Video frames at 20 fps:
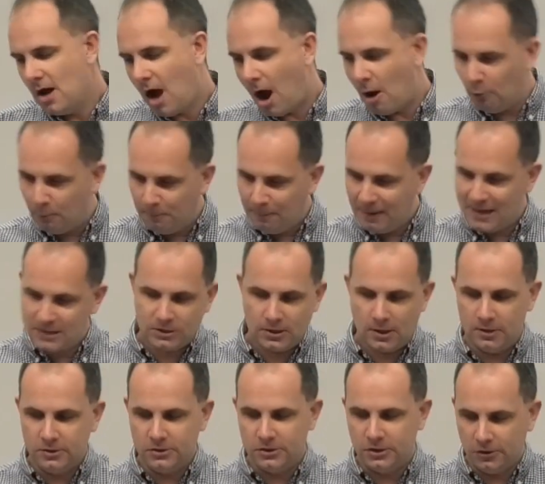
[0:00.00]
I will bless
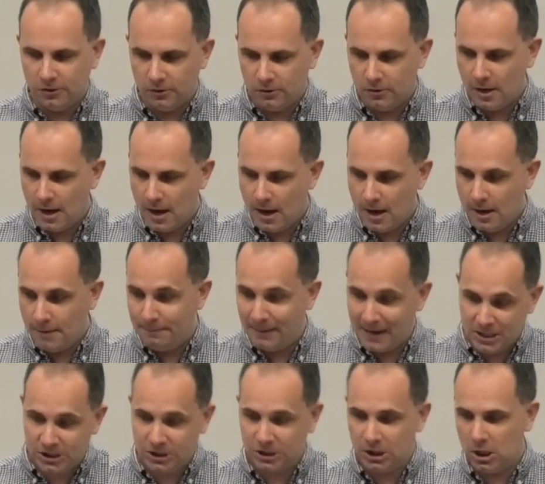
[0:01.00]
those who
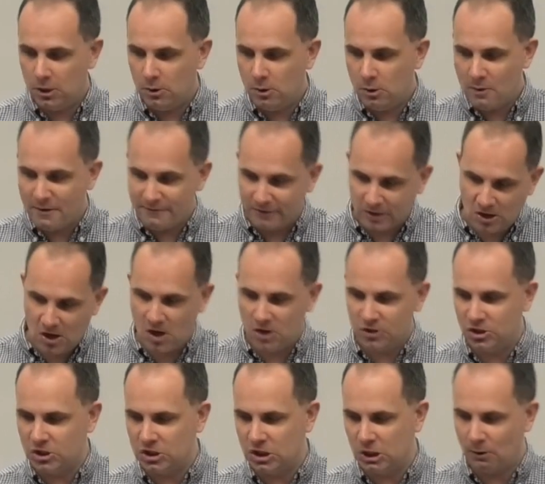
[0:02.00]
bless you. Whoever
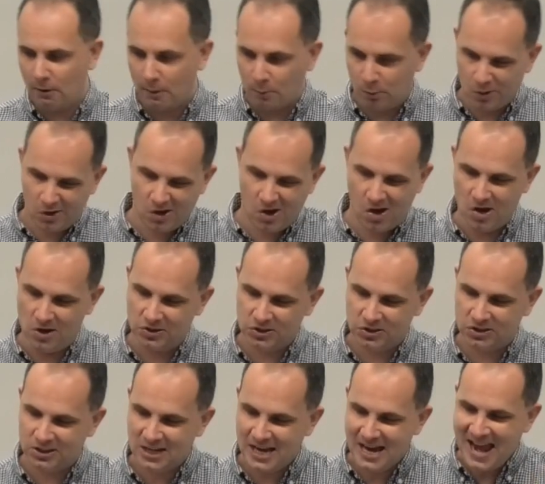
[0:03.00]
curses you, I will
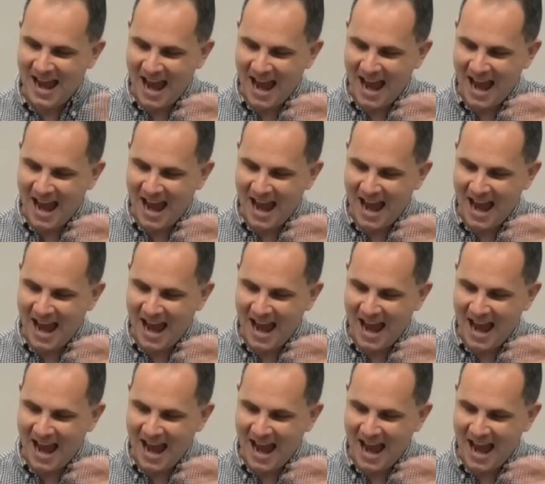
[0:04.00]
curse.